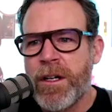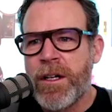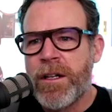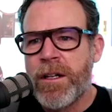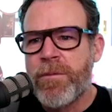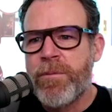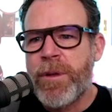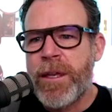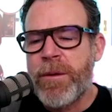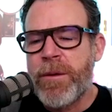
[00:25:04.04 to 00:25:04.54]

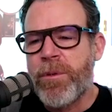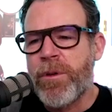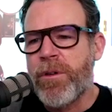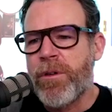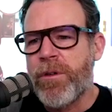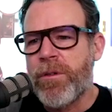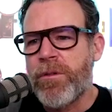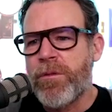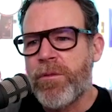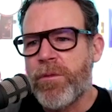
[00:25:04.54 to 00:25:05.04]

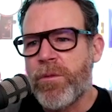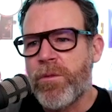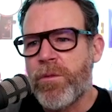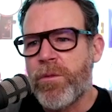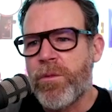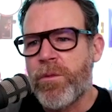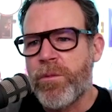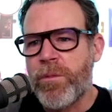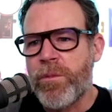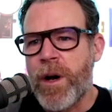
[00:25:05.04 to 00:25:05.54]
people
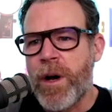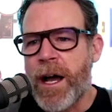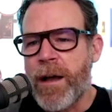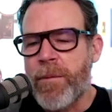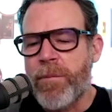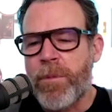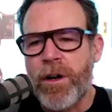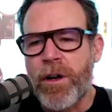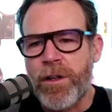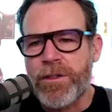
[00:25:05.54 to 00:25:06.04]

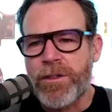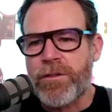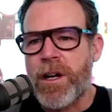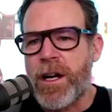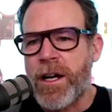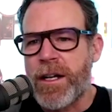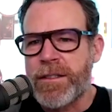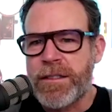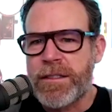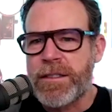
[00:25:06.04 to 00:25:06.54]
eyeballs are
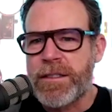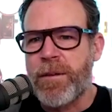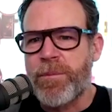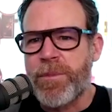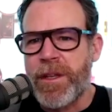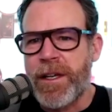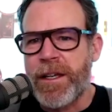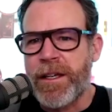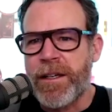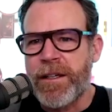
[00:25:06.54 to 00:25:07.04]
on
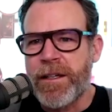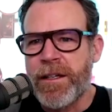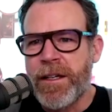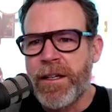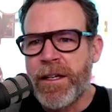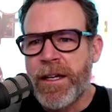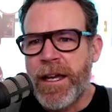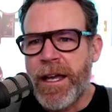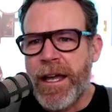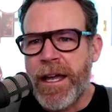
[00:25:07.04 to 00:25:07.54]
something
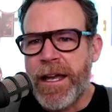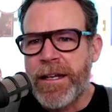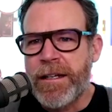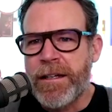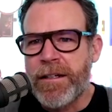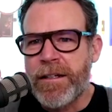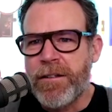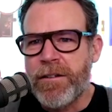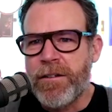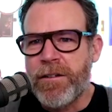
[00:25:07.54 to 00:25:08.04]

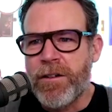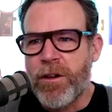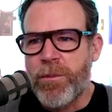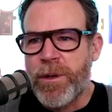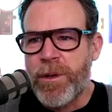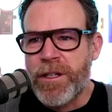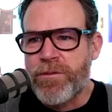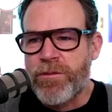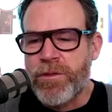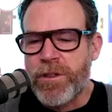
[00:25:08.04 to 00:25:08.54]
and
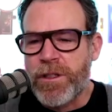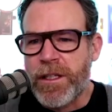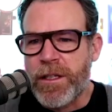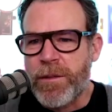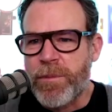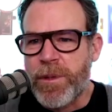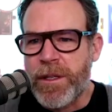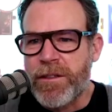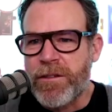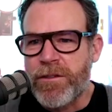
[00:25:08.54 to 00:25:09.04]
nobody's
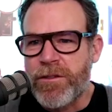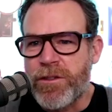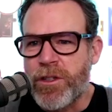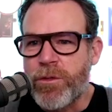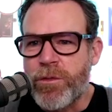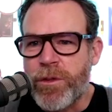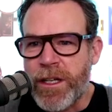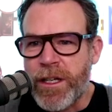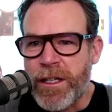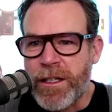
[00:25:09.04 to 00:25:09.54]
really been
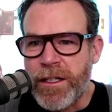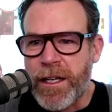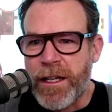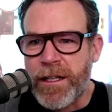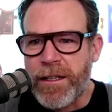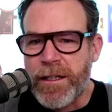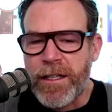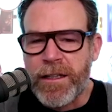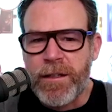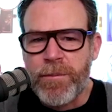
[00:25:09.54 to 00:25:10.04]
doing it
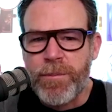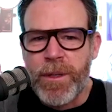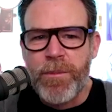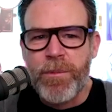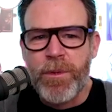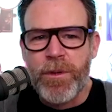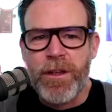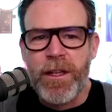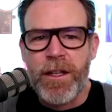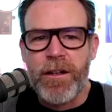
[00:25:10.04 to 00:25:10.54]
yet. Like the
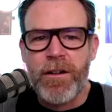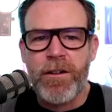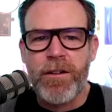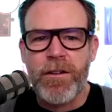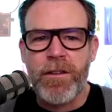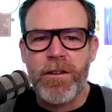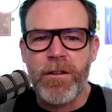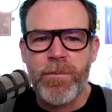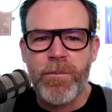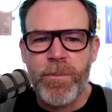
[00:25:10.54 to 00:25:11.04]
people that are
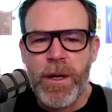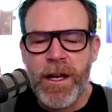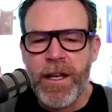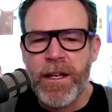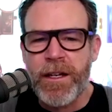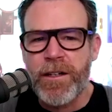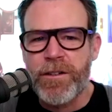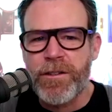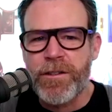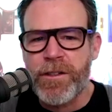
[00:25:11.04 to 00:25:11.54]
the
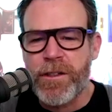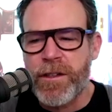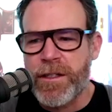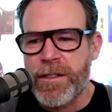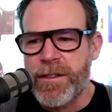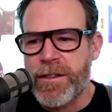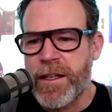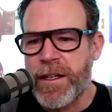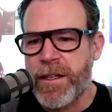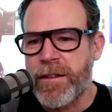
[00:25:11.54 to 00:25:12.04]
pioneers of
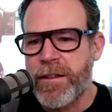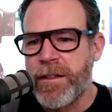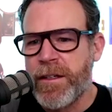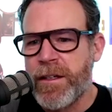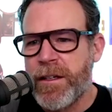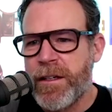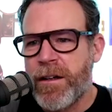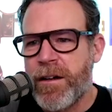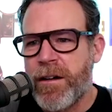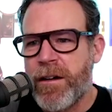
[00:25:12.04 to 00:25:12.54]
this thing
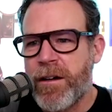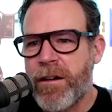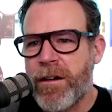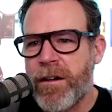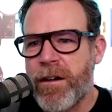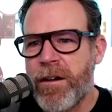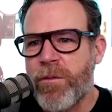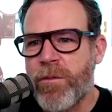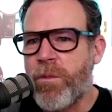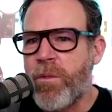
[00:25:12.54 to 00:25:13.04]

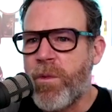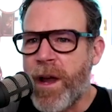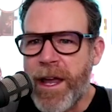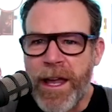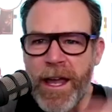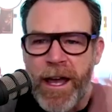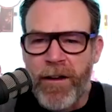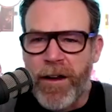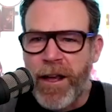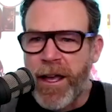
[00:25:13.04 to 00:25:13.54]
are
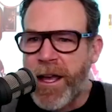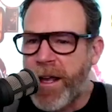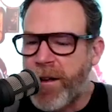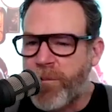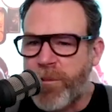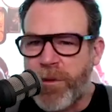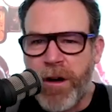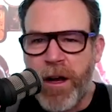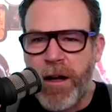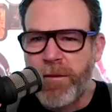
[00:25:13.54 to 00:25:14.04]
way out
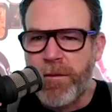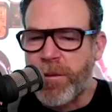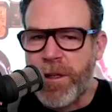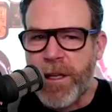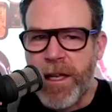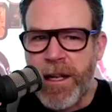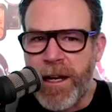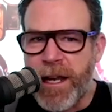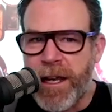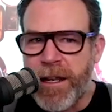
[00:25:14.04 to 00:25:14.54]
ahead
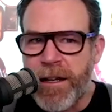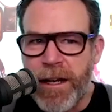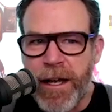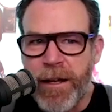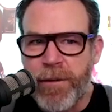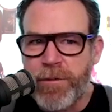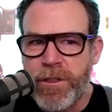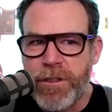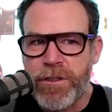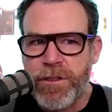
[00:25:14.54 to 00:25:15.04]
probably. And
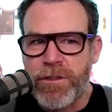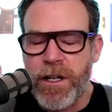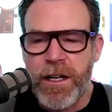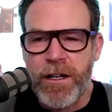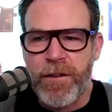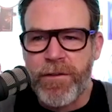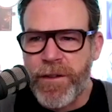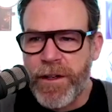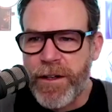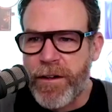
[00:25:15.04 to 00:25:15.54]
I'm just
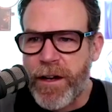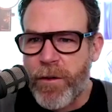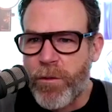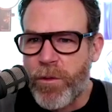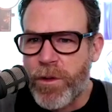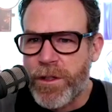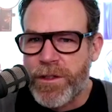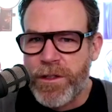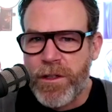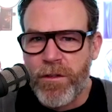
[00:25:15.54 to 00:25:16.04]
trying to figure out
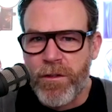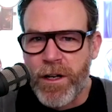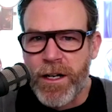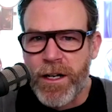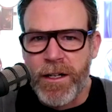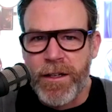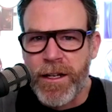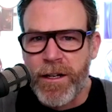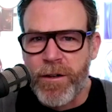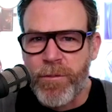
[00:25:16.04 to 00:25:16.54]
what's going
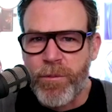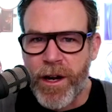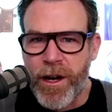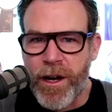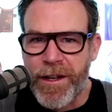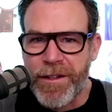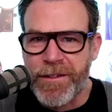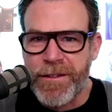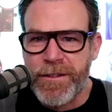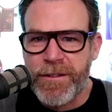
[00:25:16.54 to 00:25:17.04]
on in their
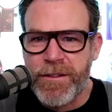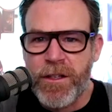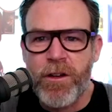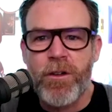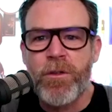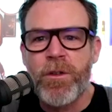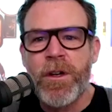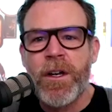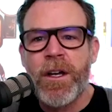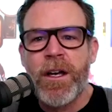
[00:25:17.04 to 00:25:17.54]
brains.
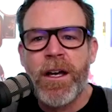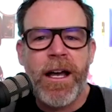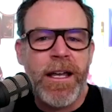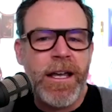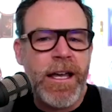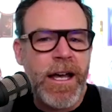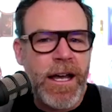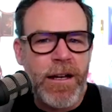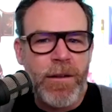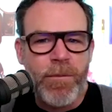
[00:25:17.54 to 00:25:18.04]
So I
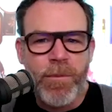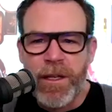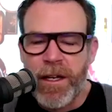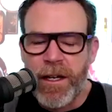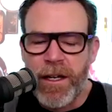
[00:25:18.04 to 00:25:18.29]
got to be